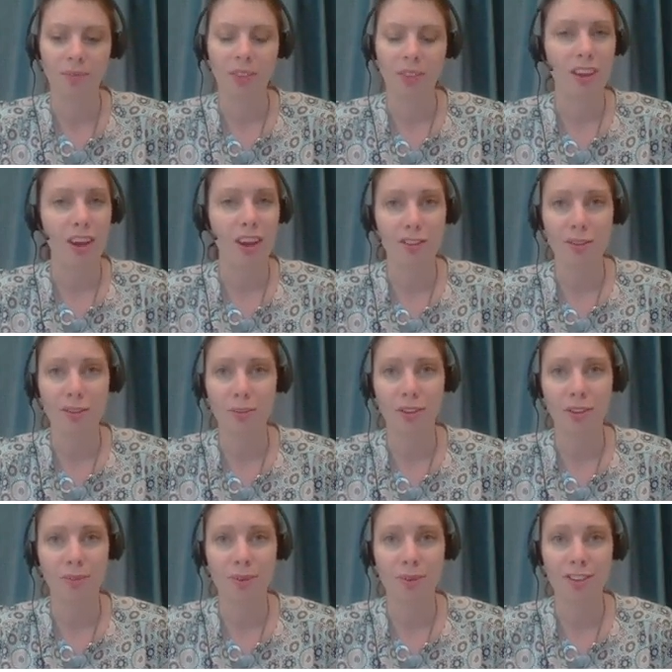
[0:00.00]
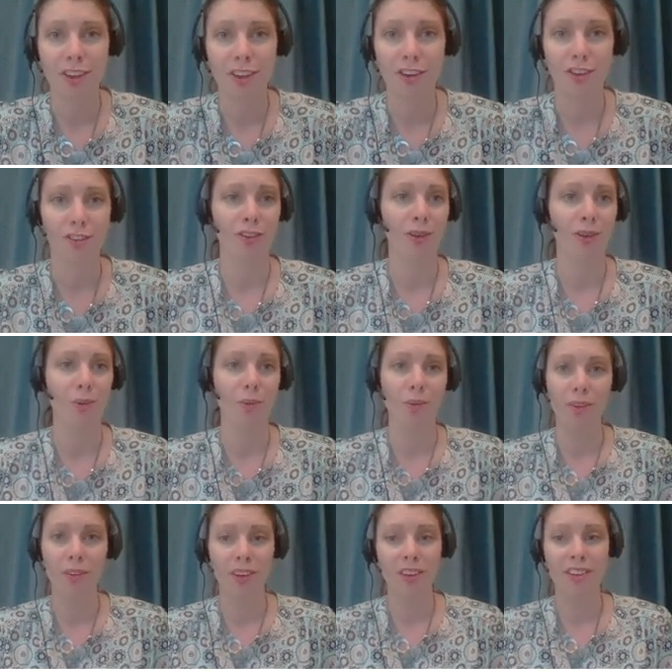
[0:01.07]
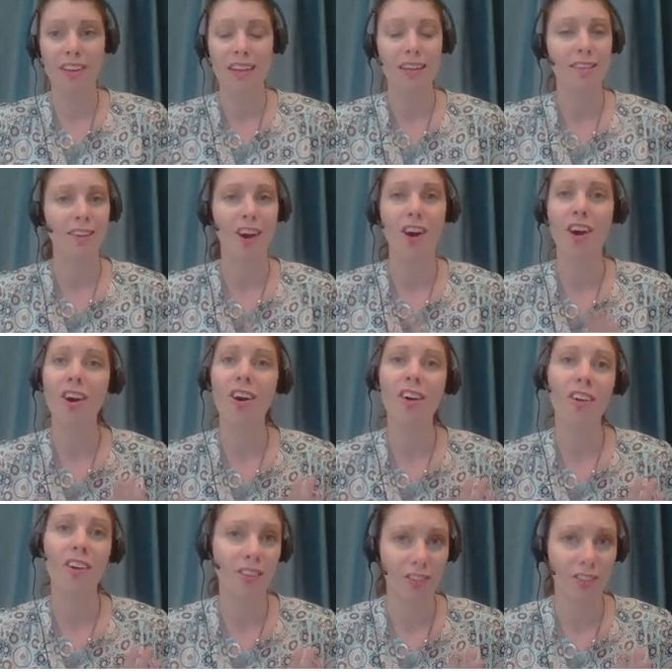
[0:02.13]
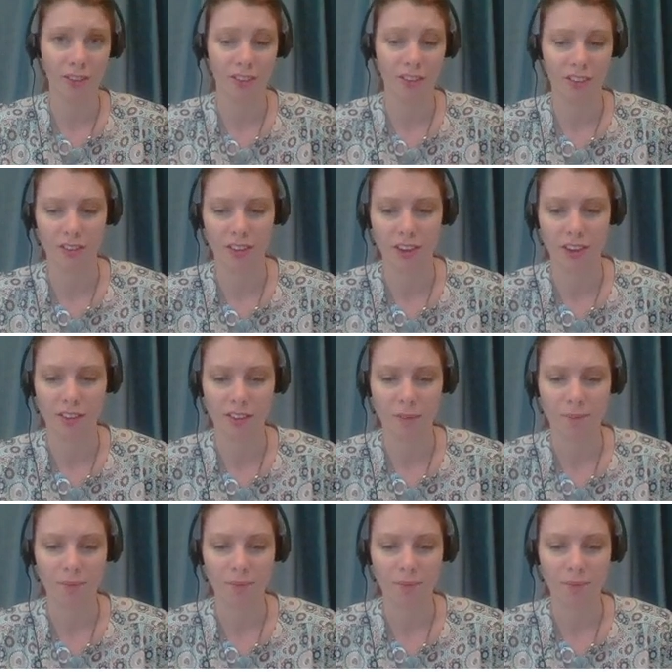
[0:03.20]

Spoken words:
customers misunderstood warranties, all sorts of things.